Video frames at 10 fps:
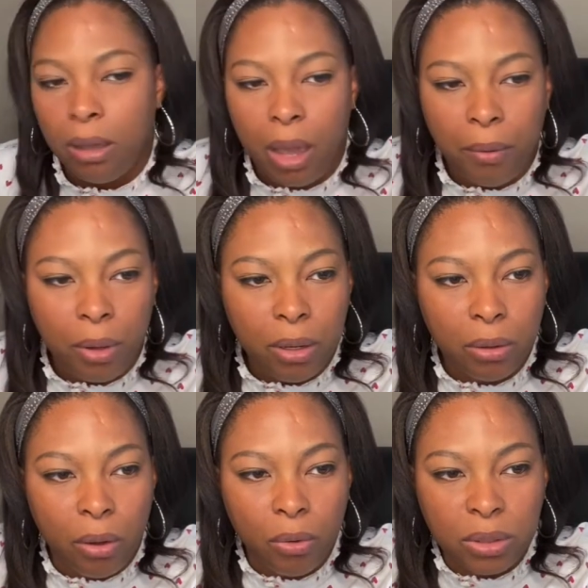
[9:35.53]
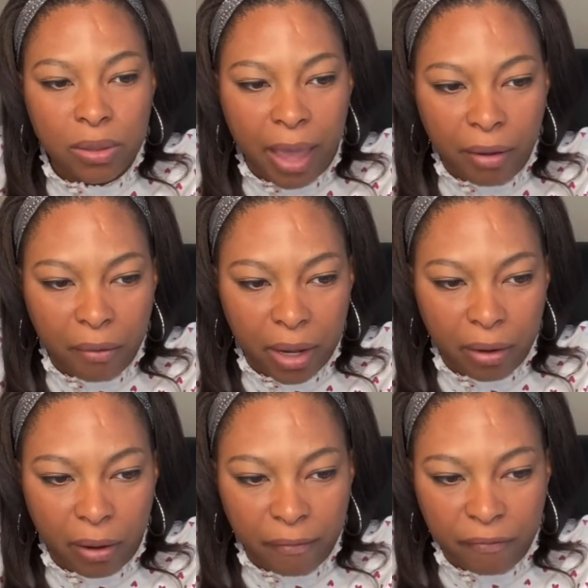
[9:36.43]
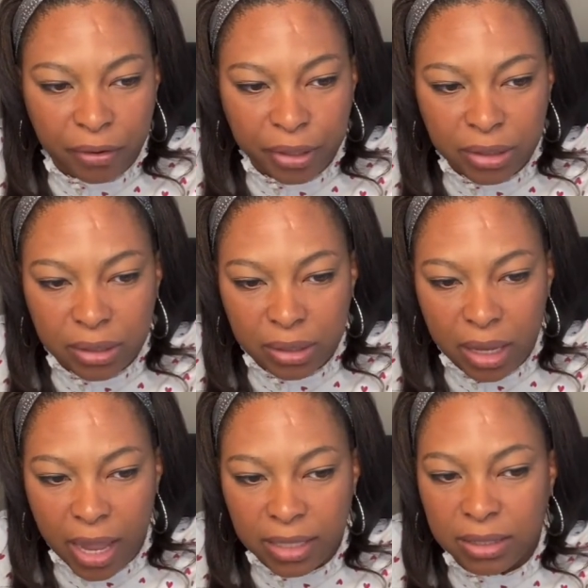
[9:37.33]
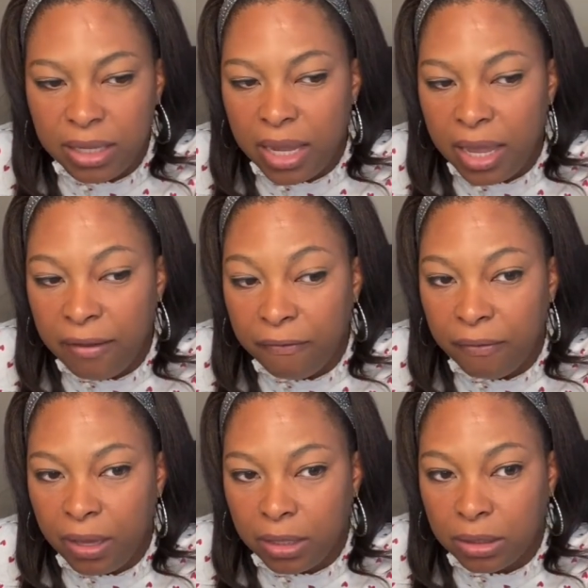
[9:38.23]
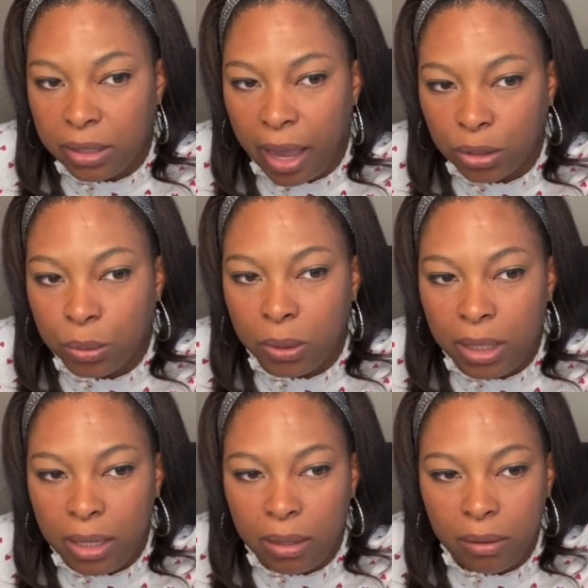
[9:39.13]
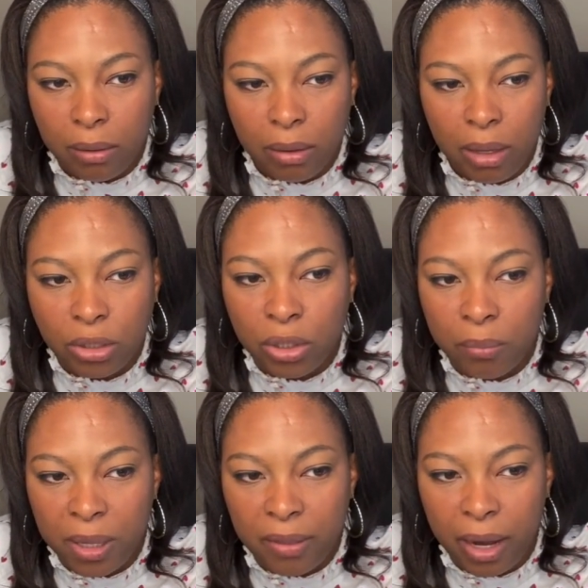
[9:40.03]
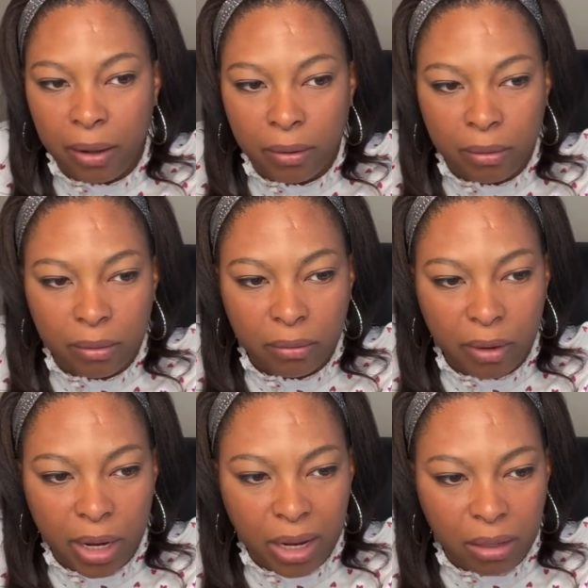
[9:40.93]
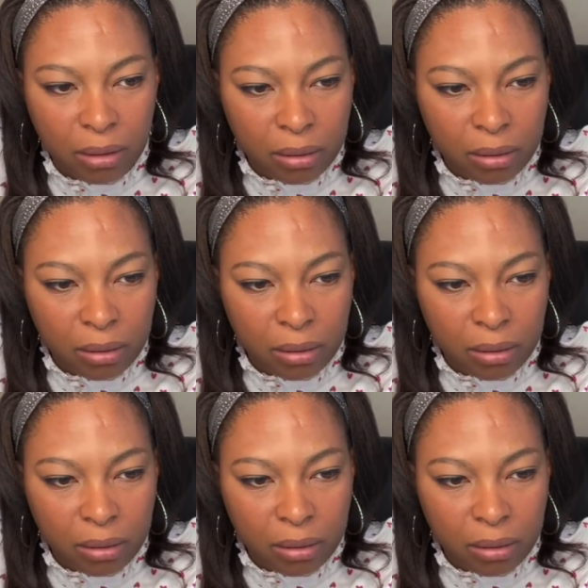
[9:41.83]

I want to go to that credit card first and see if it's actually, it should be there, right?